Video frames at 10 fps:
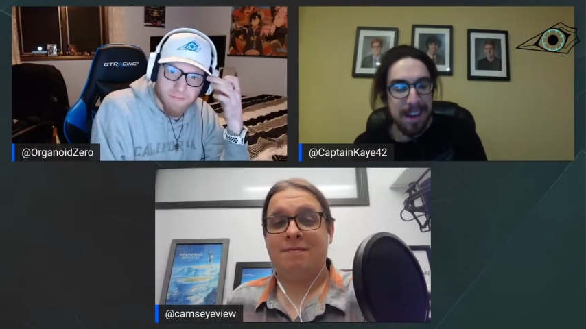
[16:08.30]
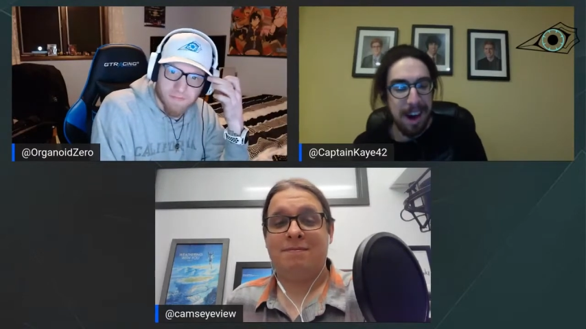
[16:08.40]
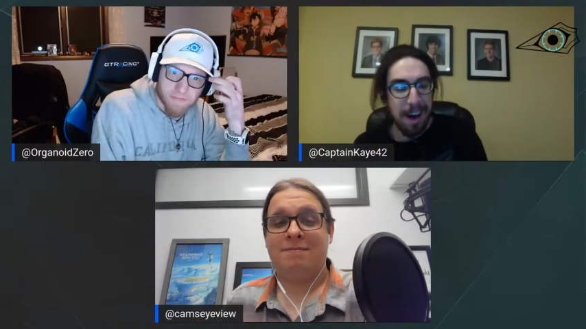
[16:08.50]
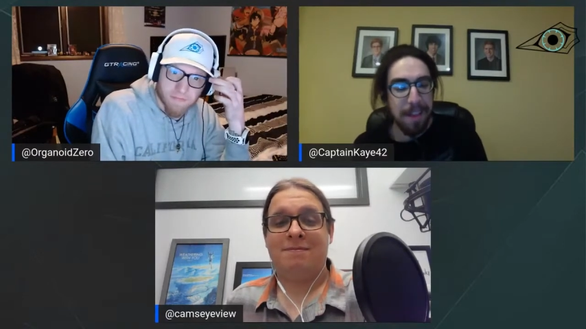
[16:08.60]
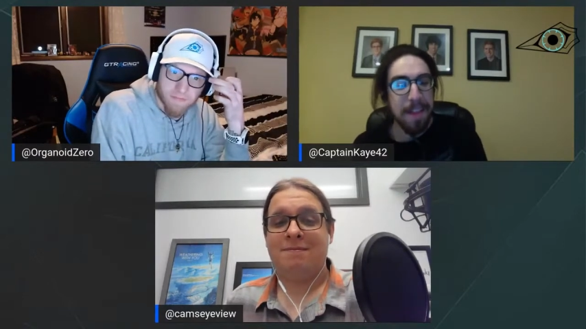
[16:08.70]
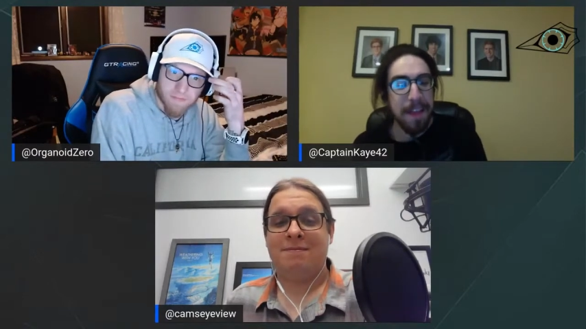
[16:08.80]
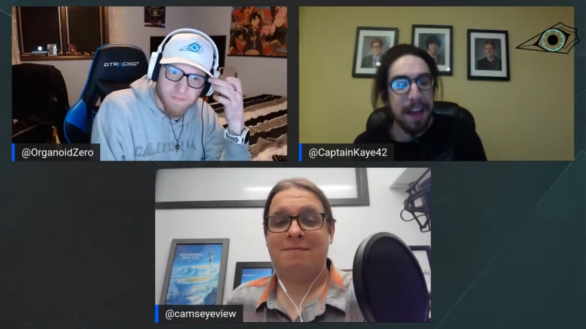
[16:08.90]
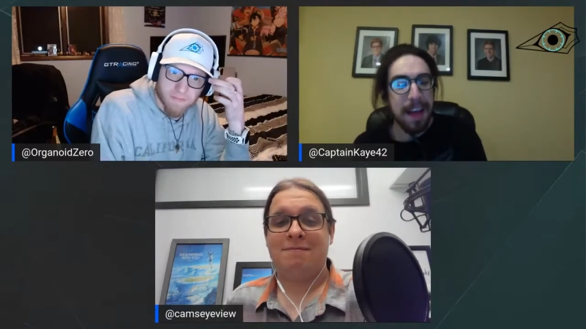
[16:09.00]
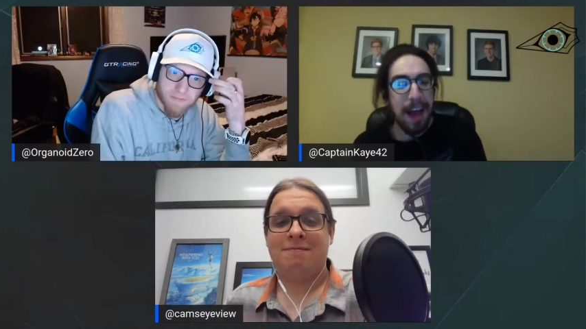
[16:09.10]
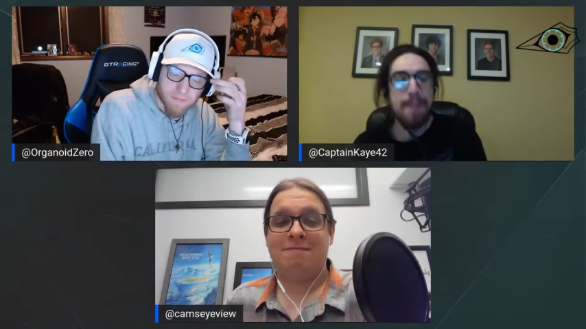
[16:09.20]
Speaker 1: other than
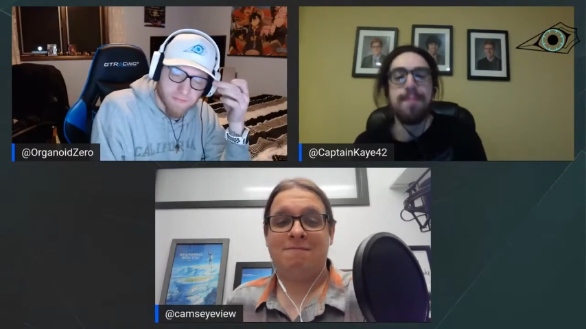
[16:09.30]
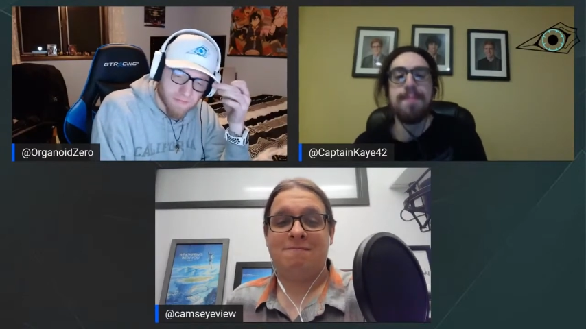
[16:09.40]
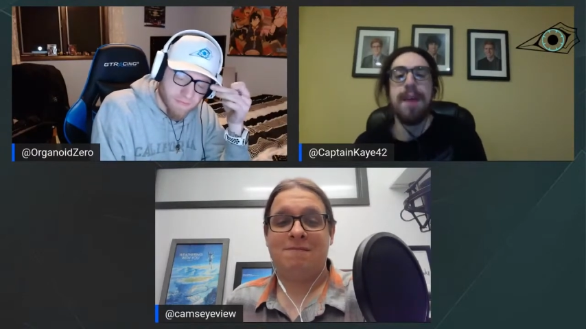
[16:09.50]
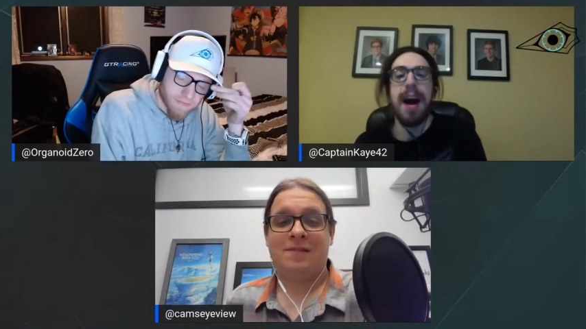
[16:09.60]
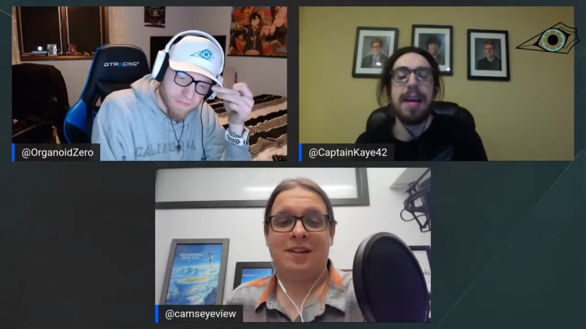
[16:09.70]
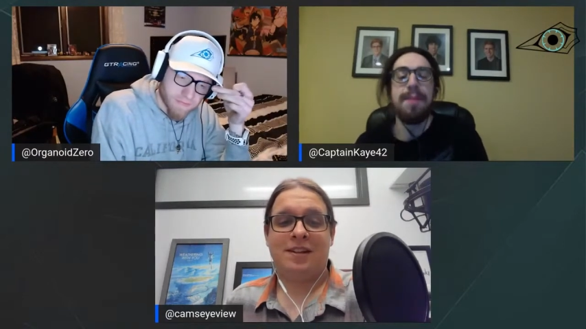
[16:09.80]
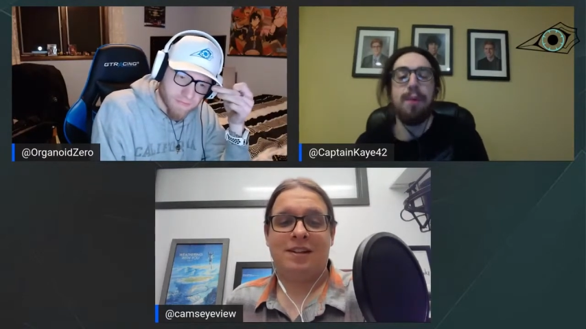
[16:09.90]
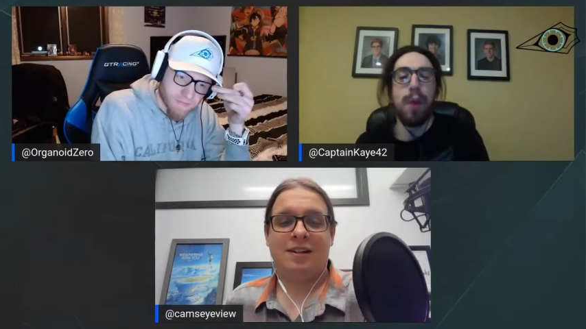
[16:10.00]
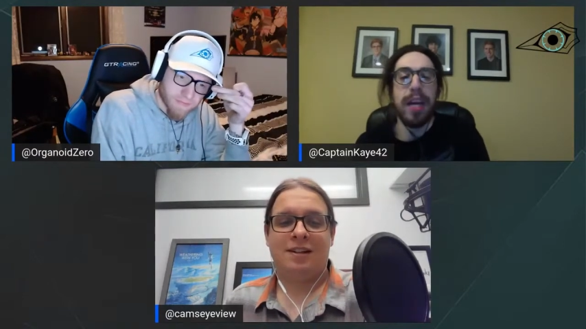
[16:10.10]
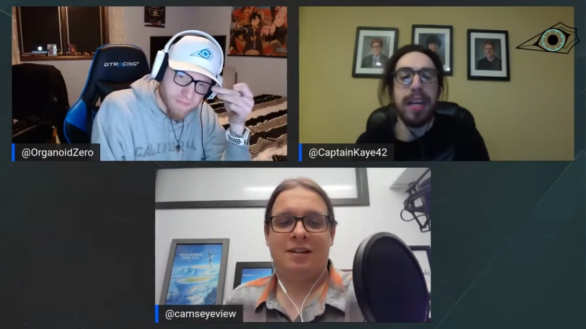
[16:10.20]
that, I'm I
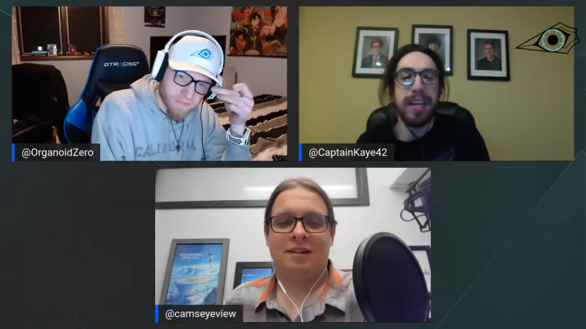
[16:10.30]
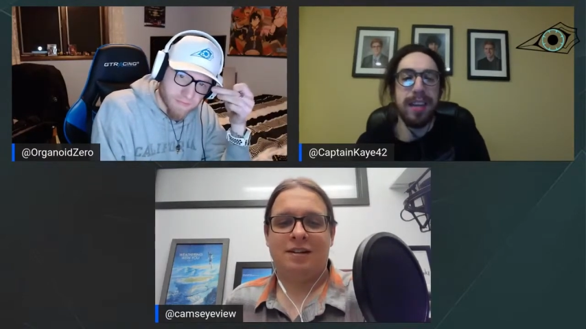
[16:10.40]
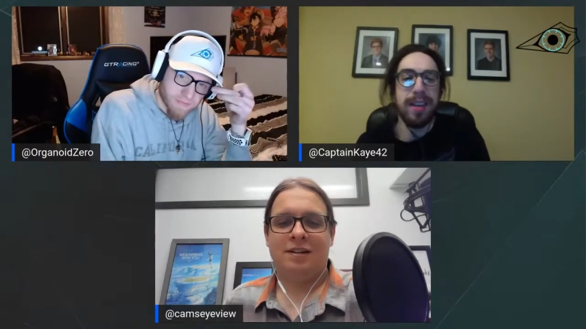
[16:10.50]
am waiting